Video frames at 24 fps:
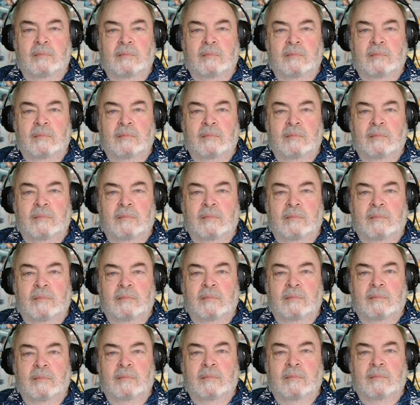
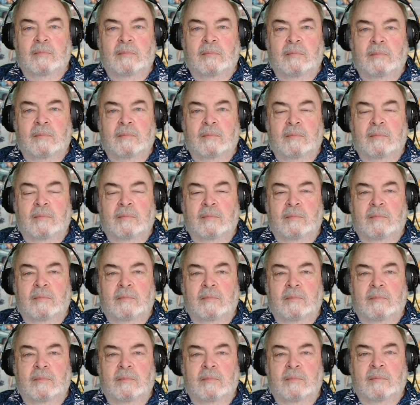
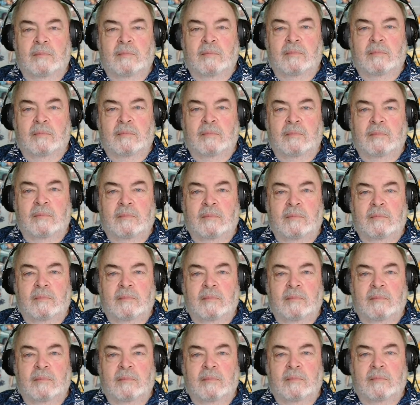
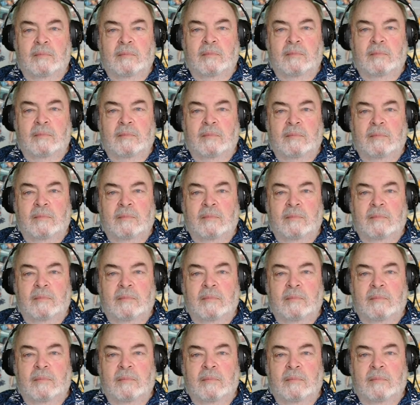
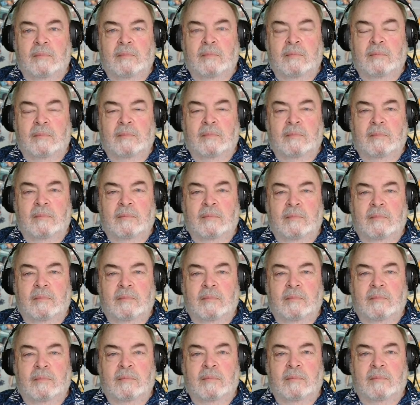
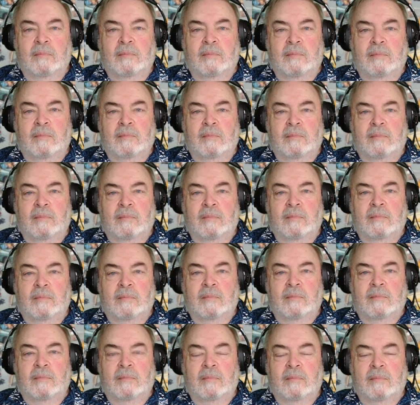
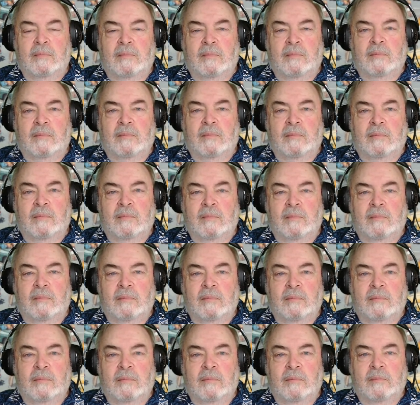
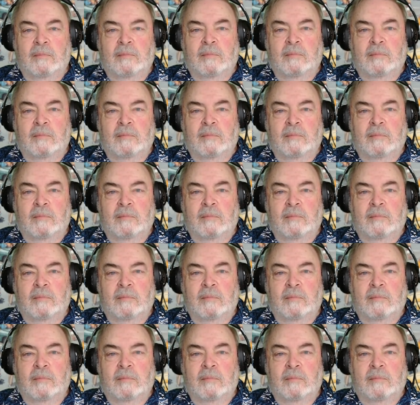The person shown says nothing.